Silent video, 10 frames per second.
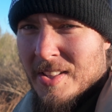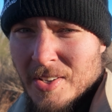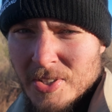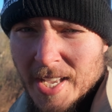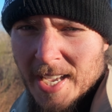
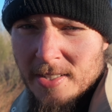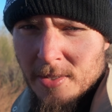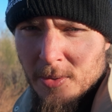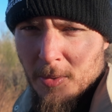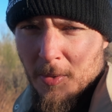There's
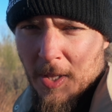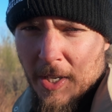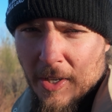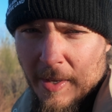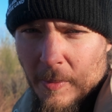axes
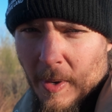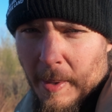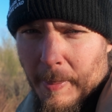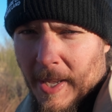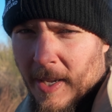literally
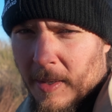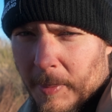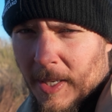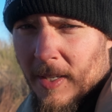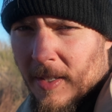right behind
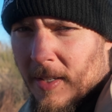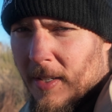me.